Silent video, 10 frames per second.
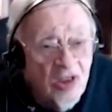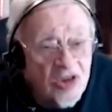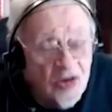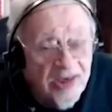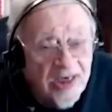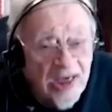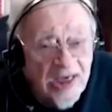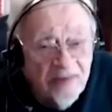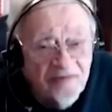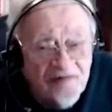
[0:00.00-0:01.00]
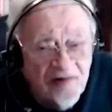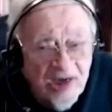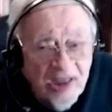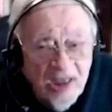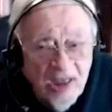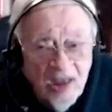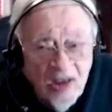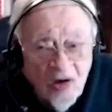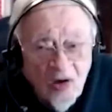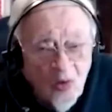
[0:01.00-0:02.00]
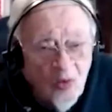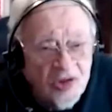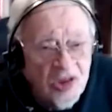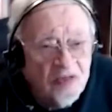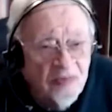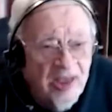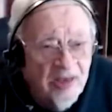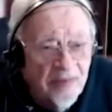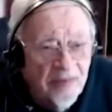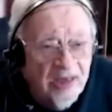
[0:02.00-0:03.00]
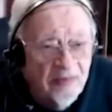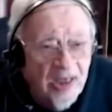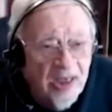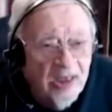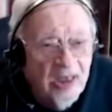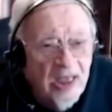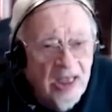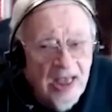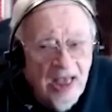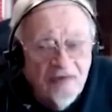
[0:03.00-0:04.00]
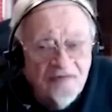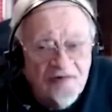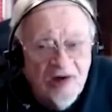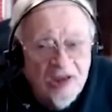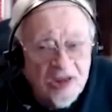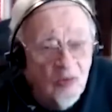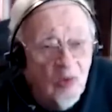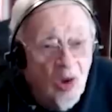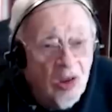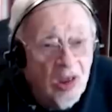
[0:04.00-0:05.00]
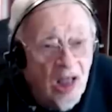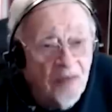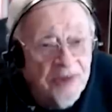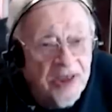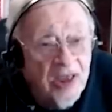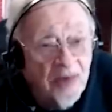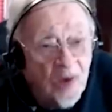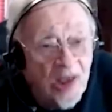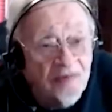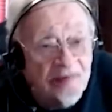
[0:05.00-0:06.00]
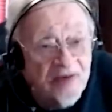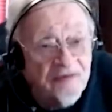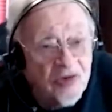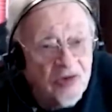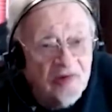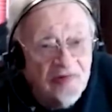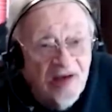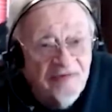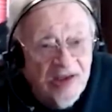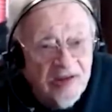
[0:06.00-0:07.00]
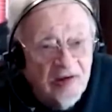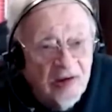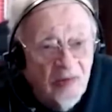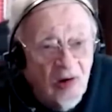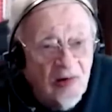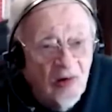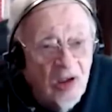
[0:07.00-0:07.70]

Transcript: So we had a guy named Freddie, who was his main bodyman. And Freddie said, look, I'll pick you up, we'll have breakfast, we'll drive out there tomorrow.